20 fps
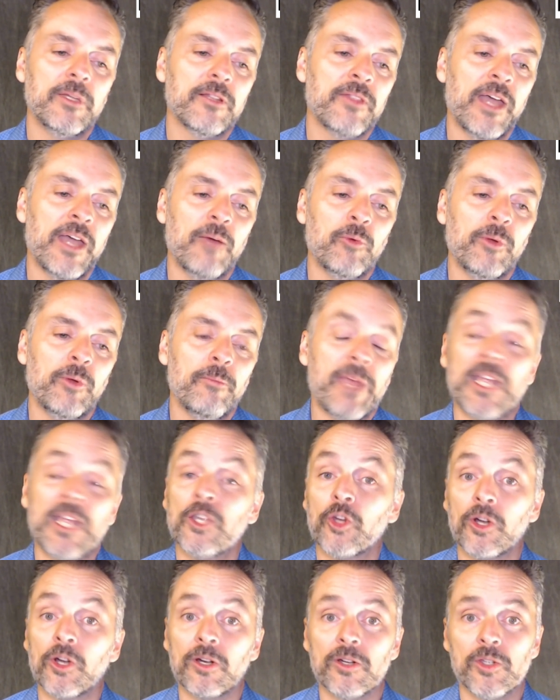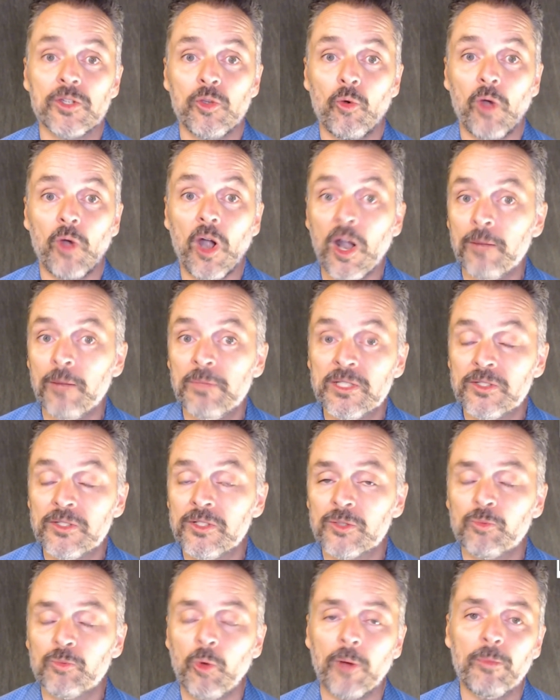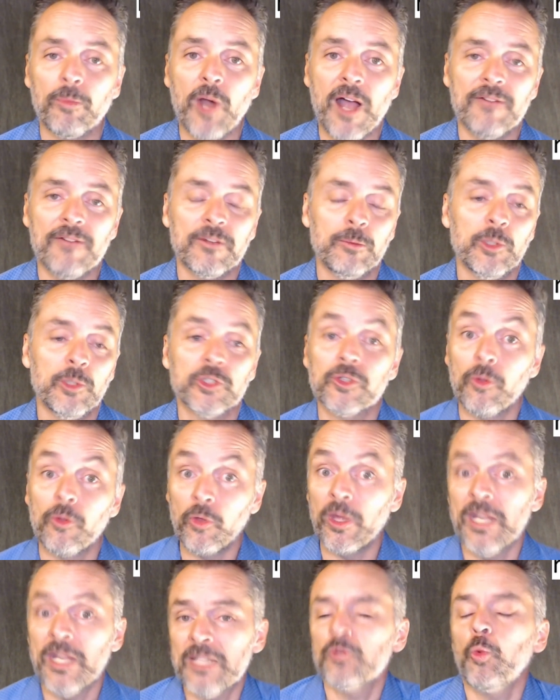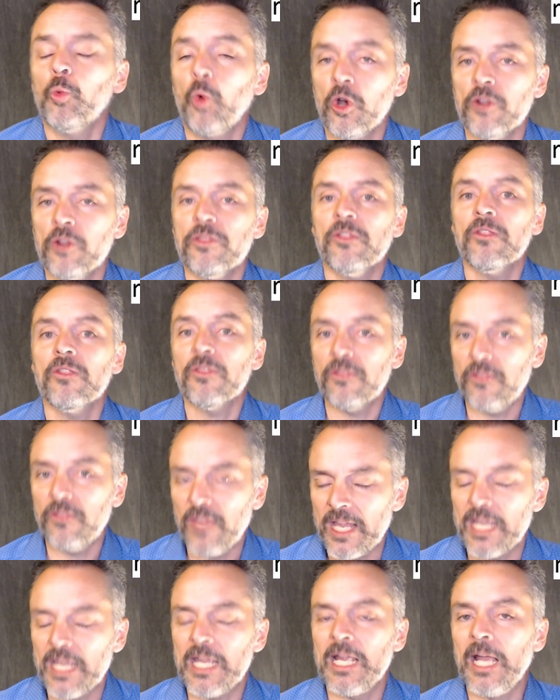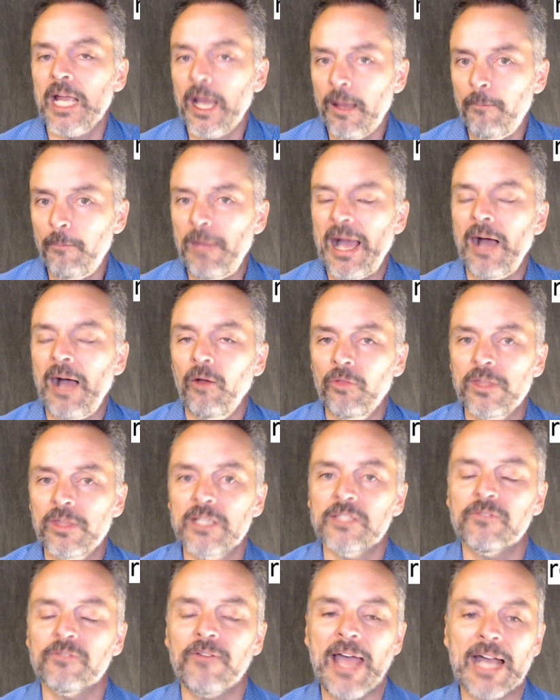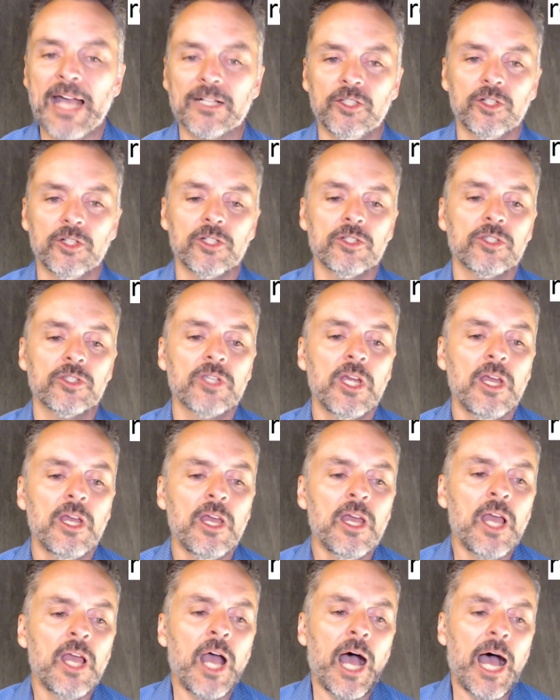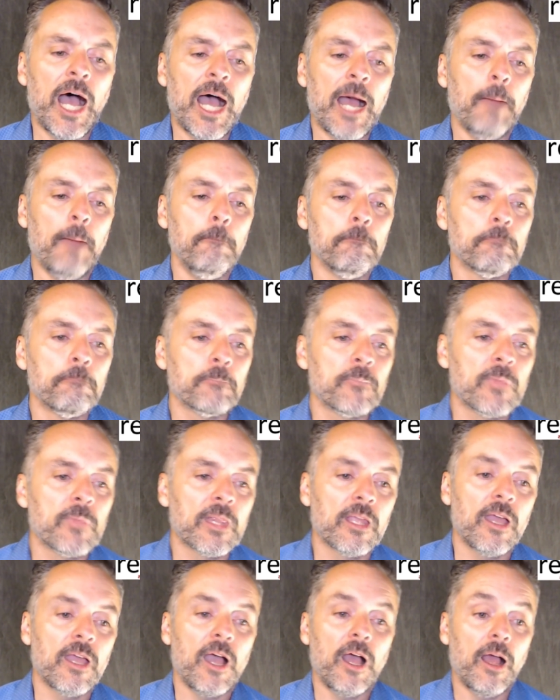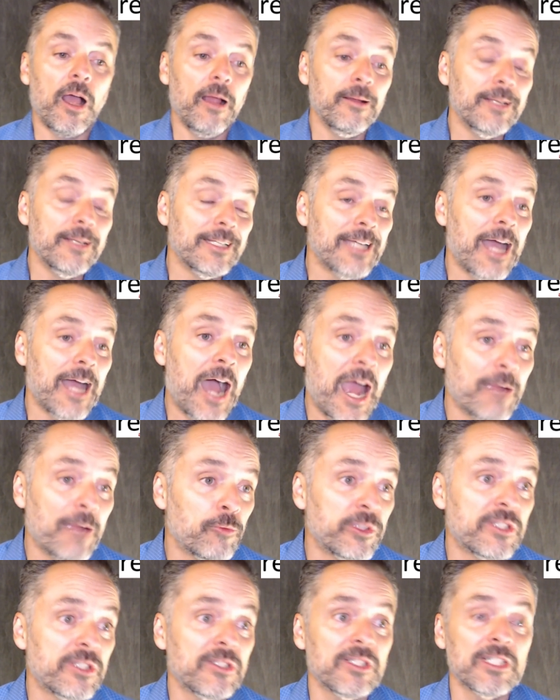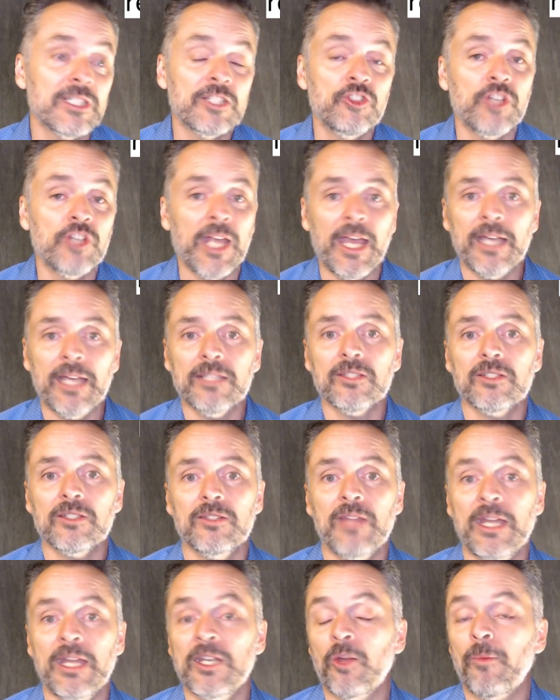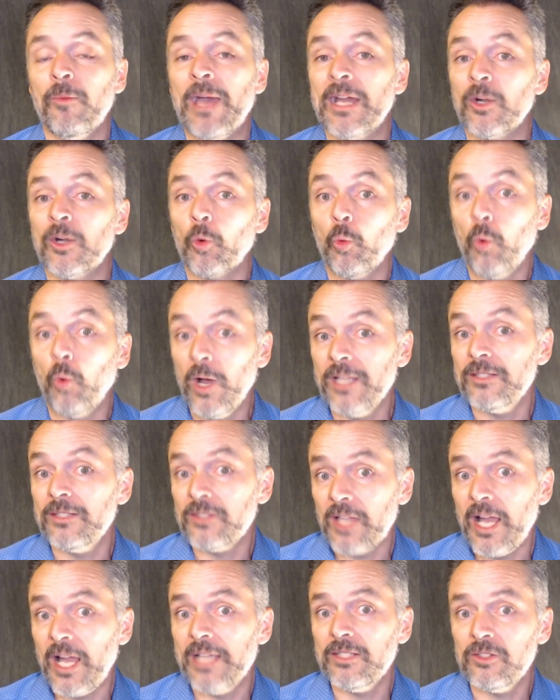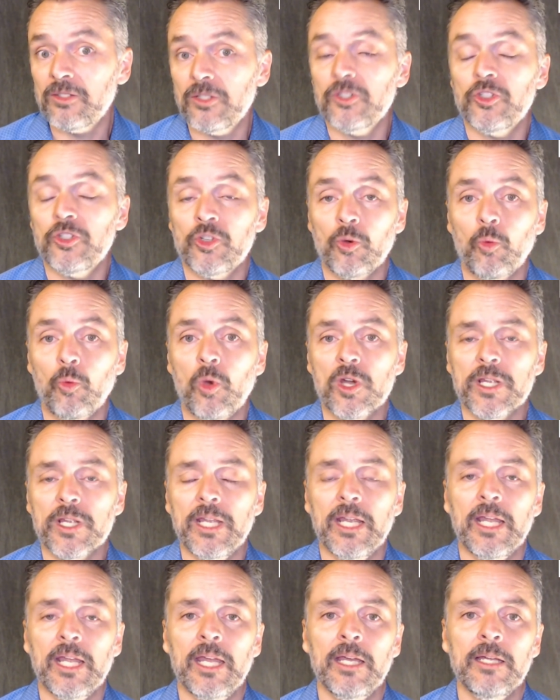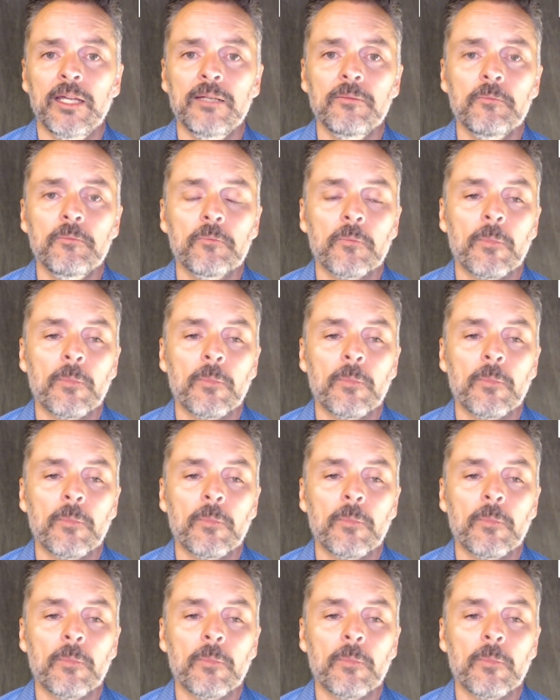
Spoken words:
that will make your art business more profitable. So it's worth thinking about these factors. I would suggest that no matter what sizes you're working in,